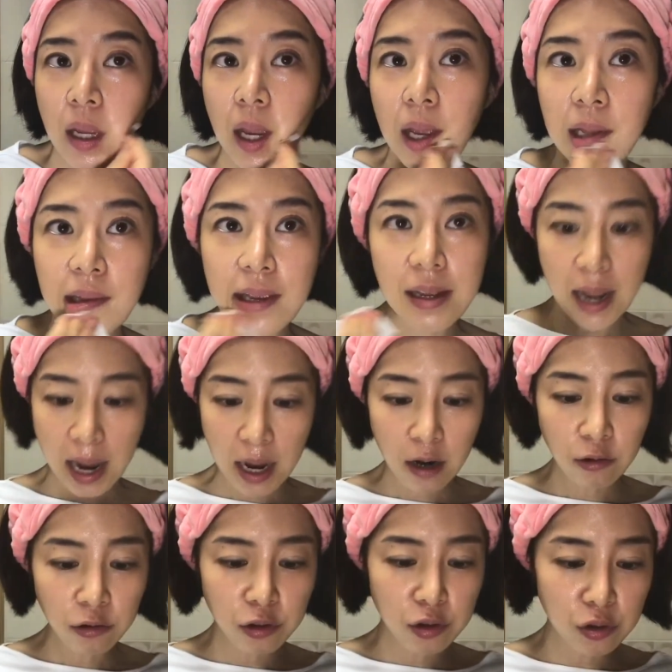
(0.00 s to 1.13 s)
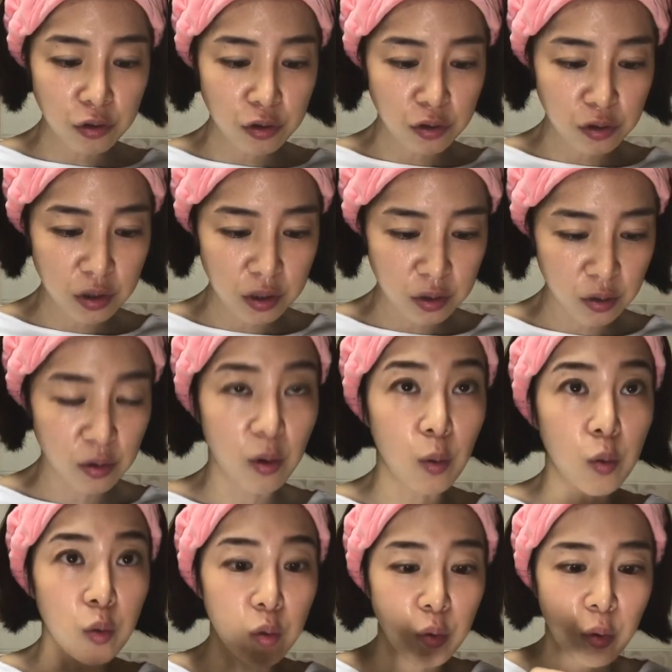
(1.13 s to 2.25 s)
And then how you do the toner?
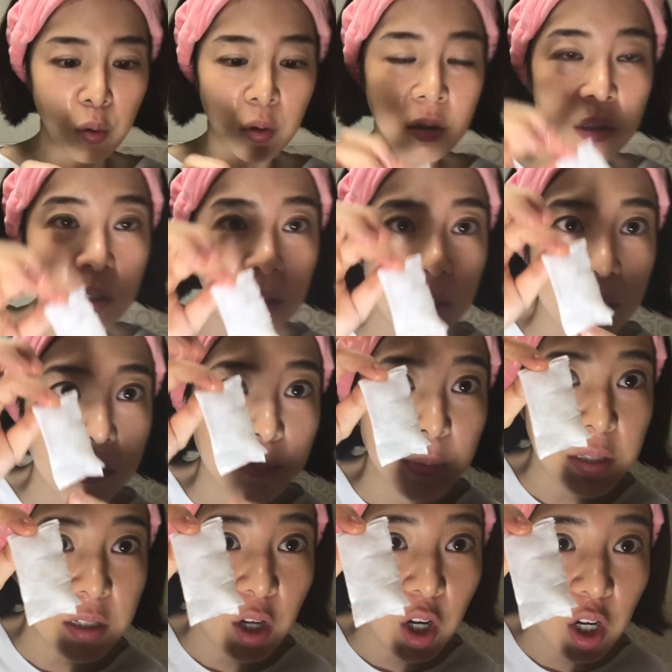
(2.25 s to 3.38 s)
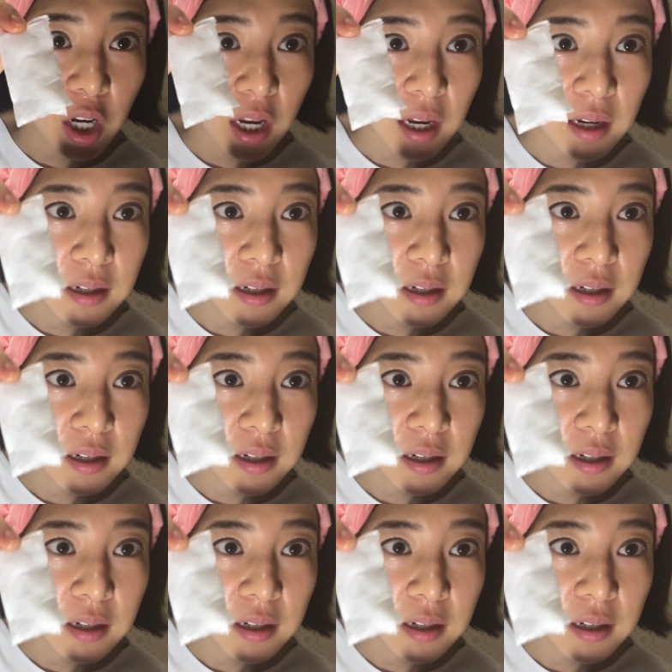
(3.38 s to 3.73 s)
Ooh, it's a bit dirty.